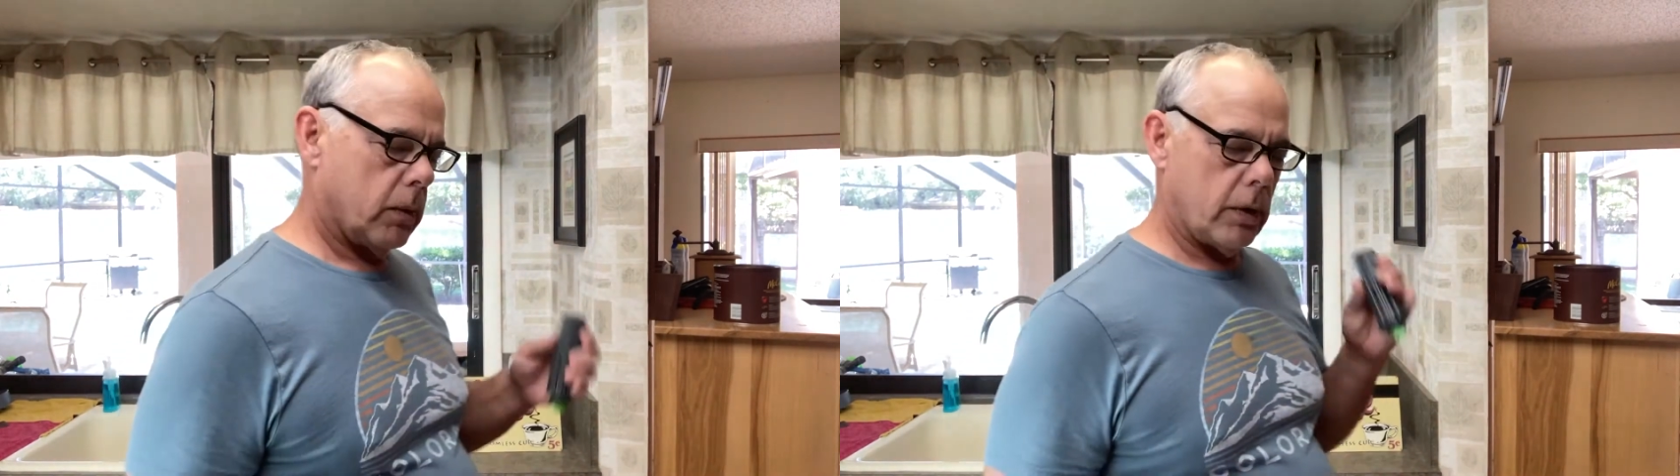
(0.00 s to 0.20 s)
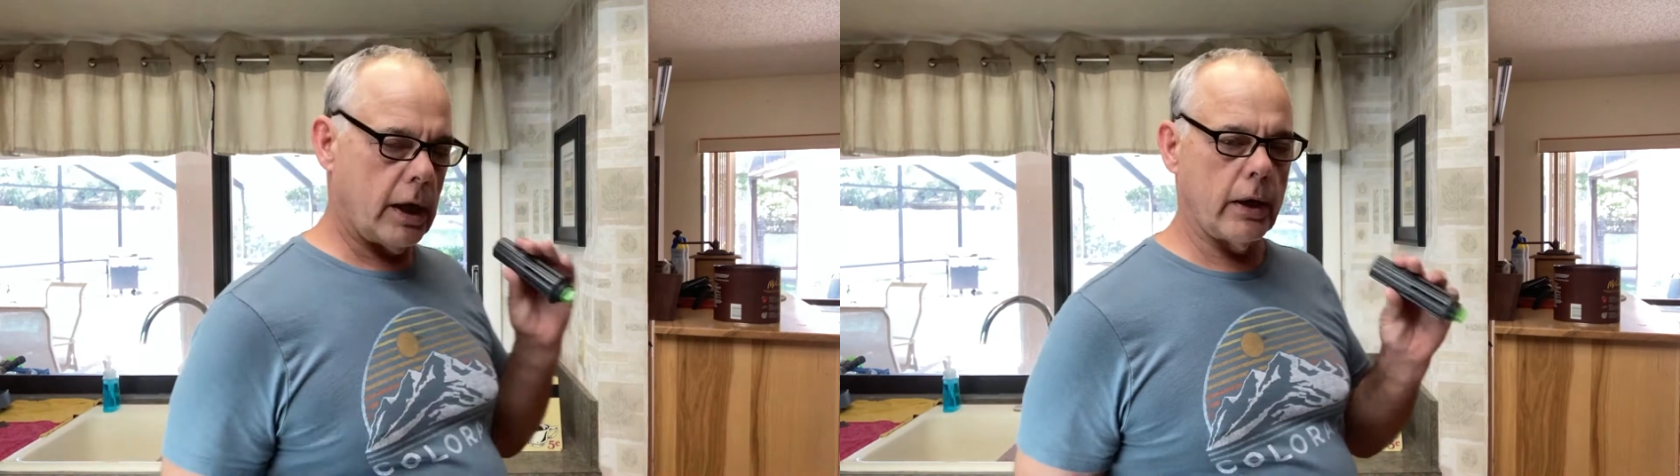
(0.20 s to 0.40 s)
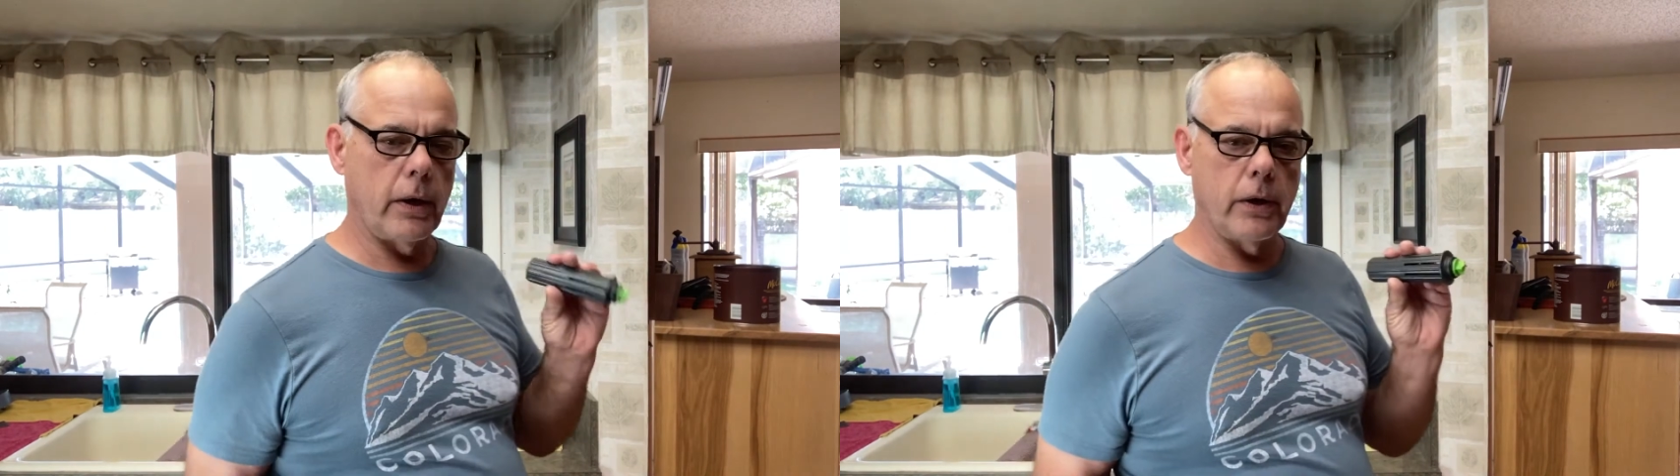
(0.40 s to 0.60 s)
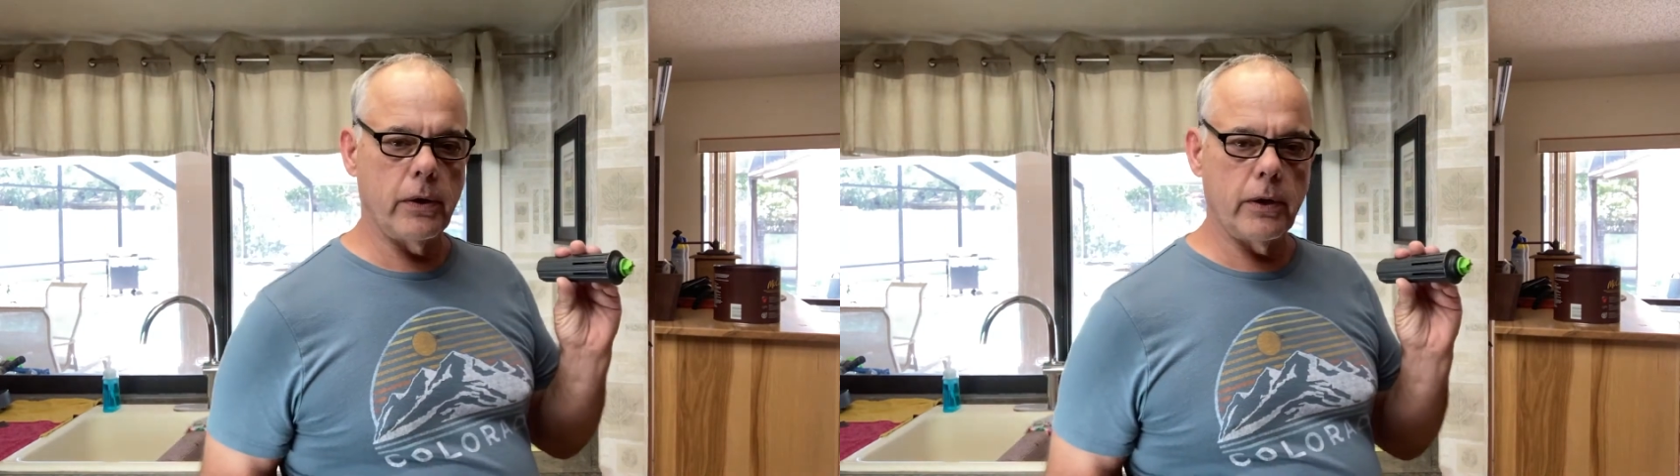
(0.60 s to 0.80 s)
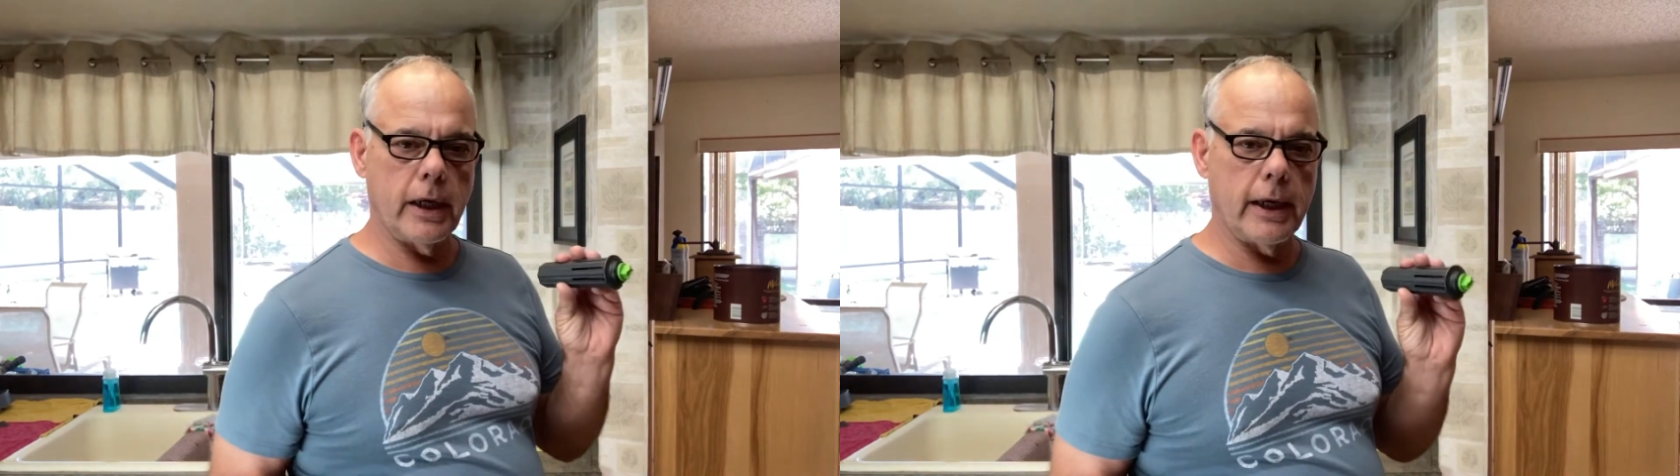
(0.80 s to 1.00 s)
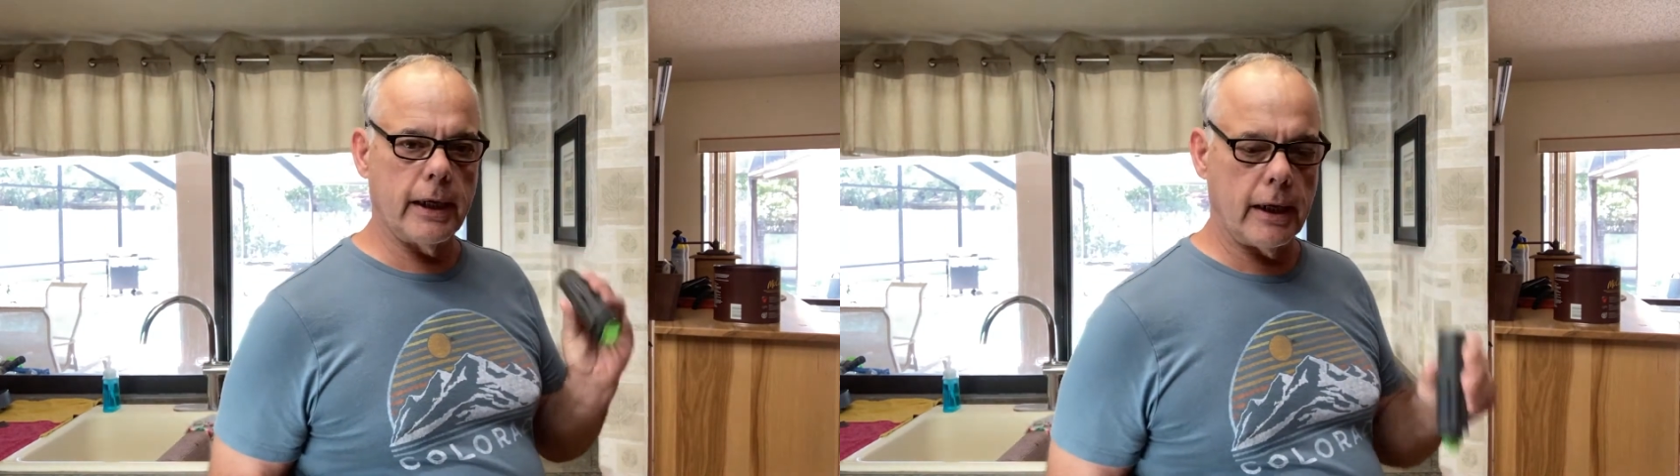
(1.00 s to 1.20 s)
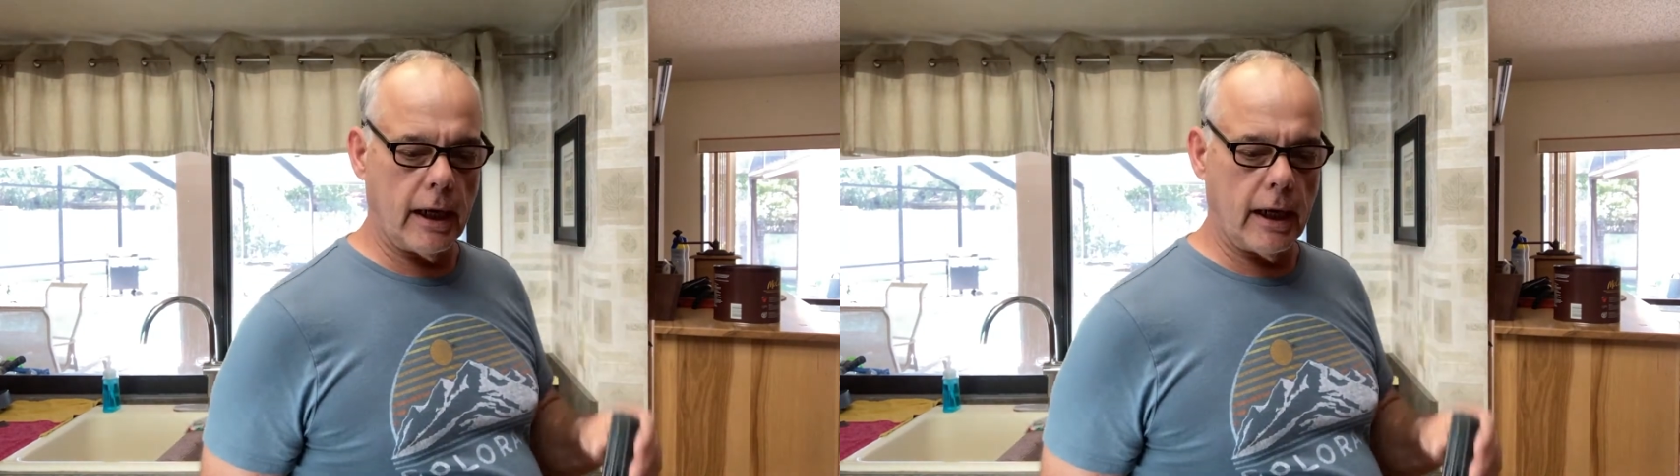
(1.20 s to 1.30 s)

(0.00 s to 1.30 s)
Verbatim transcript: We're not gonna do that.